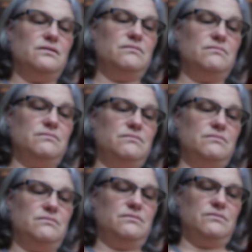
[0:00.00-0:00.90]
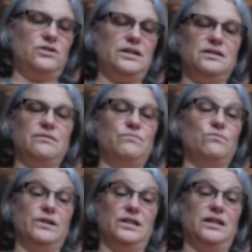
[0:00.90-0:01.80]
Oh, she has some
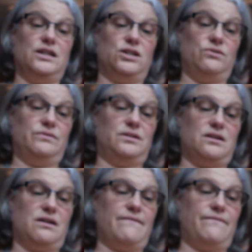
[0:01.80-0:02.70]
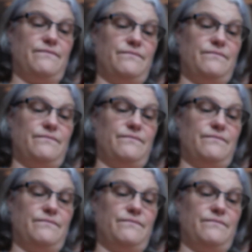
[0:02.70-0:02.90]
really cute stuff.